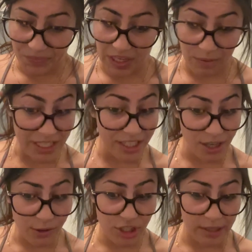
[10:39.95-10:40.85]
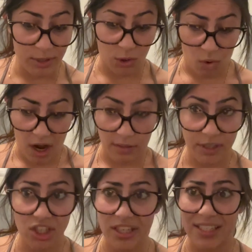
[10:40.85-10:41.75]
He was in no shape to walk,
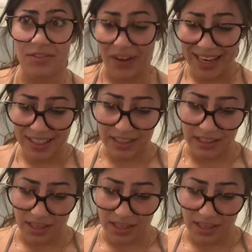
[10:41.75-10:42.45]
much less fight.